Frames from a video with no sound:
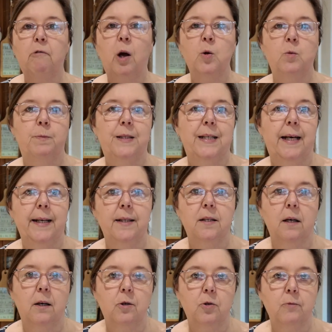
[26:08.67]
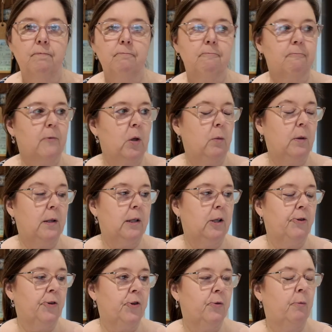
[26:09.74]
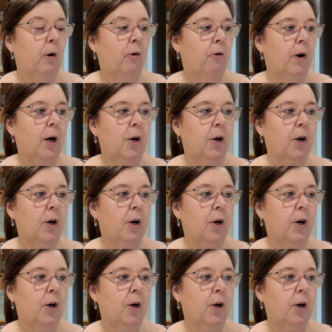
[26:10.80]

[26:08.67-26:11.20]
roast potatoes with dinner tomorrow.